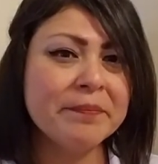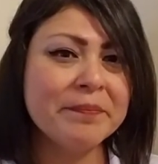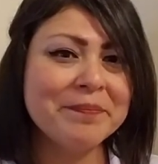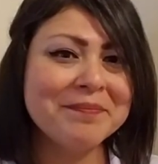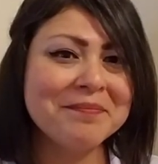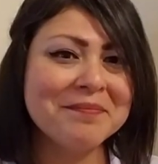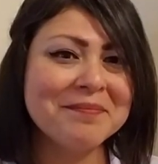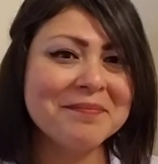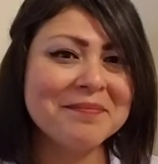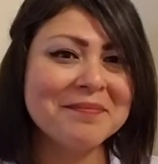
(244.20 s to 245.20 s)

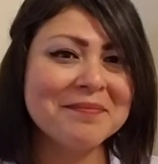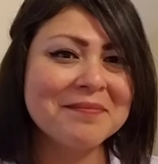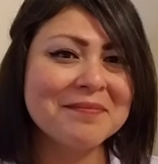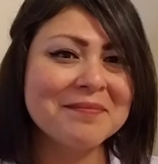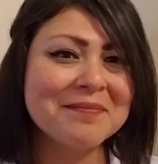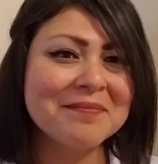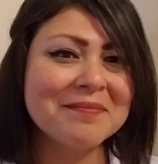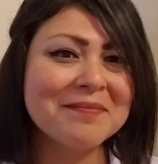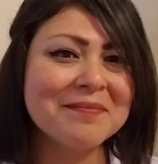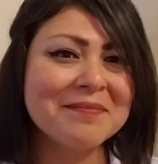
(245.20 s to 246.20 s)

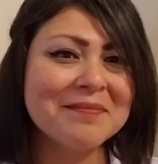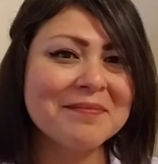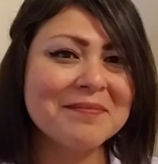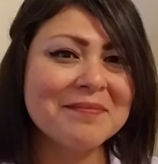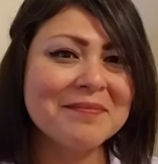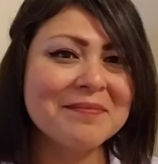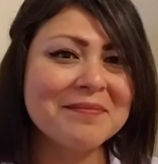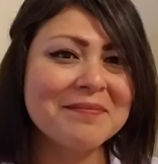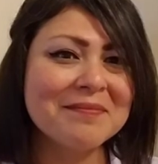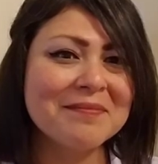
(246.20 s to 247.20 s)

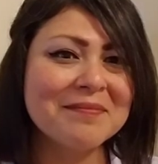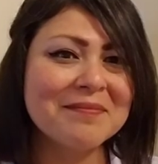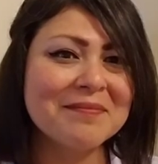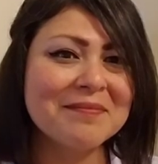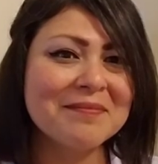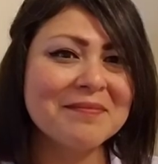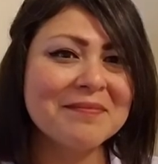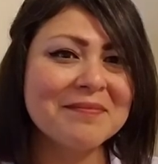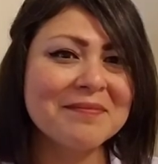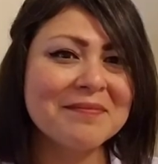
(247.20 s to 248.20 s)

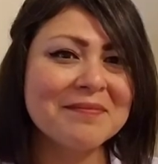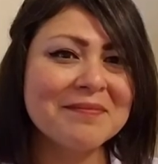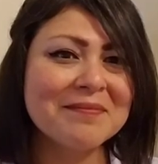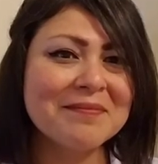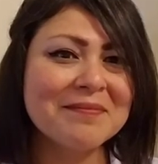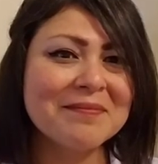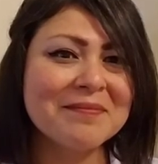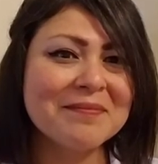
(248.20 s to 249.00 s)
(no one is talking)